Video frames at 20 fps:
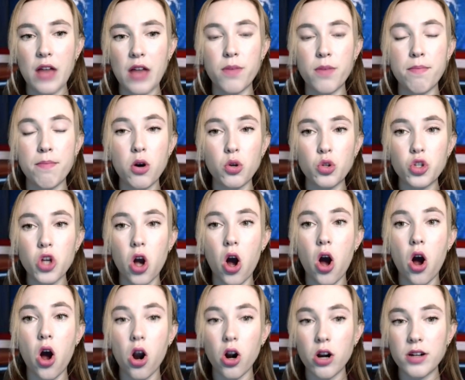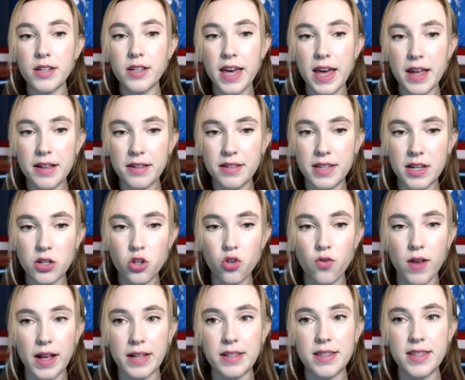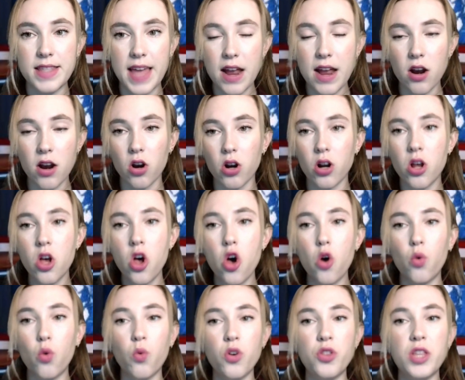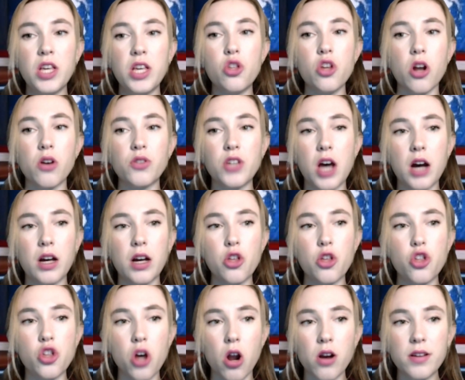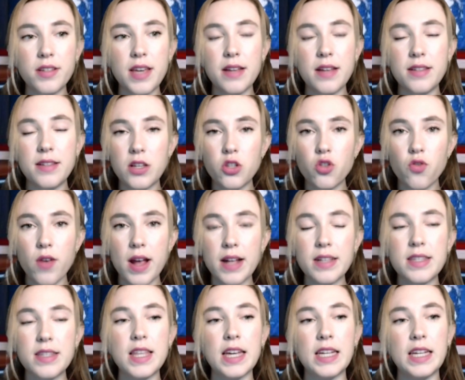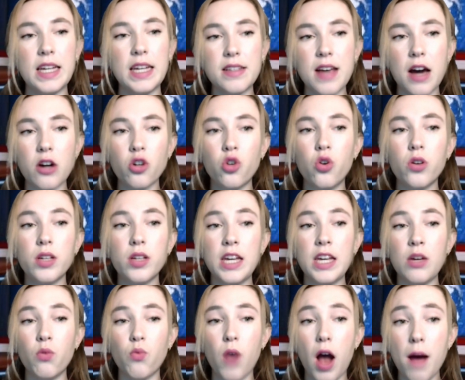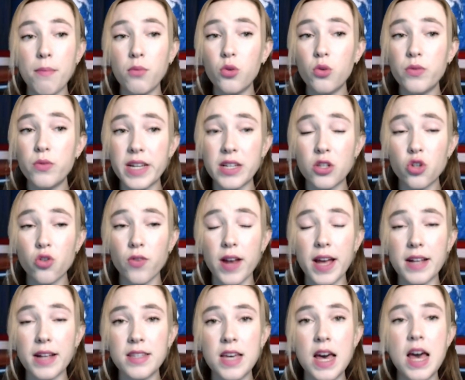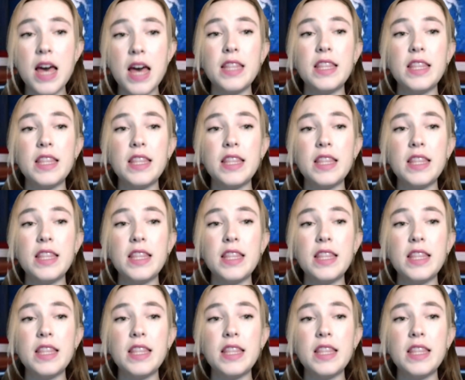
The most hard-hit districts there were the Jardaga Jarte district, the Gida Kiramu district,